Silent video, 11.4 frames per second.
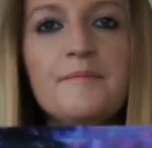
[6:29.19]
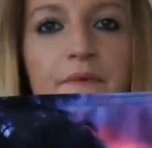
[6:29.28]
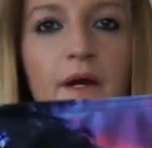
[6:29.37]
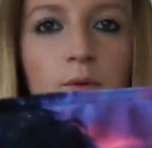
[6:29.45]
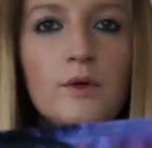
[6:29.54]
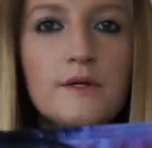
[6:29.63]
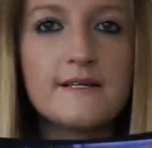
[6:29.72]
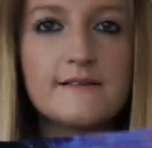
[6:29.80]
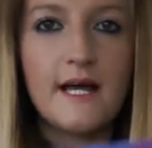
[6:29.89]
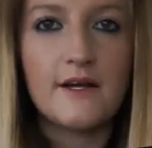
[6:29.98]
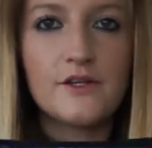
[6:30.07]
I wore
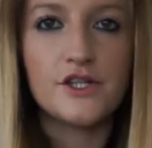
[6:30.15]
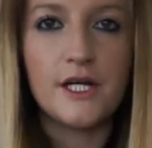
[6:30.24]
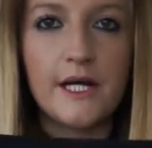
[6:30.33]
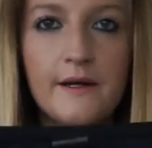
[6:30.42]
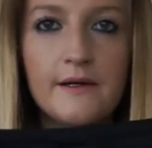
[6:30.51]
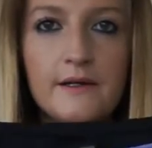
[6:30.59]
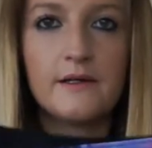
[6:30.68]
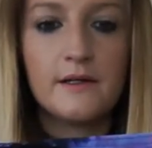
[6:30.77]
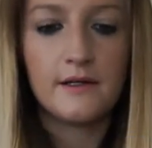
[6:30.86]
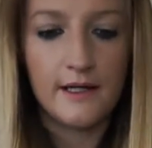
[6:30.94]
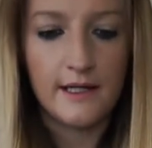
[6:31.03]
this last year,
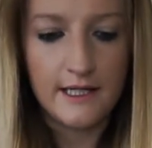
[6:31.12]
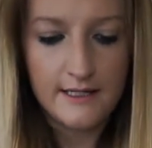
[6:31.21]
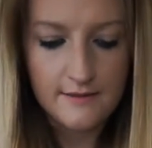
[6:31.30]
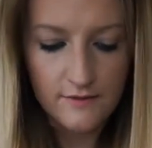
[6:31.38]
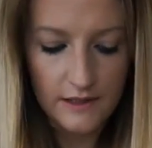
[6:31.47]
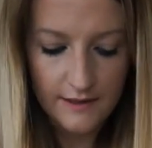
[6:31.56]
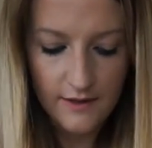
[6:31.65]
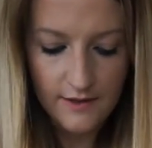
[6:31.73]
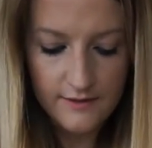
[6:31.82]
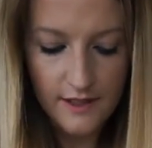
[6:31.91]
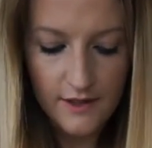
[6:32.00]
and it is really
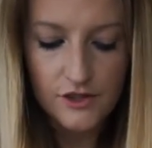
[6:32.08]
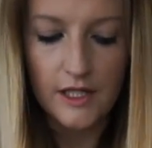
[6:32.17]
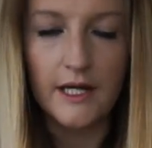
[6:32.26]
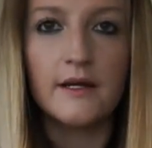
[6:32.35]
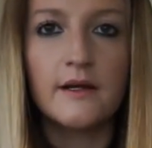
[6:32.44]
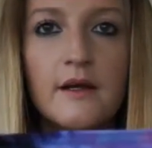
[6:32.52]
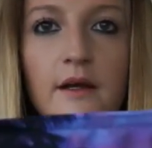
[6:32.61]
nice actually.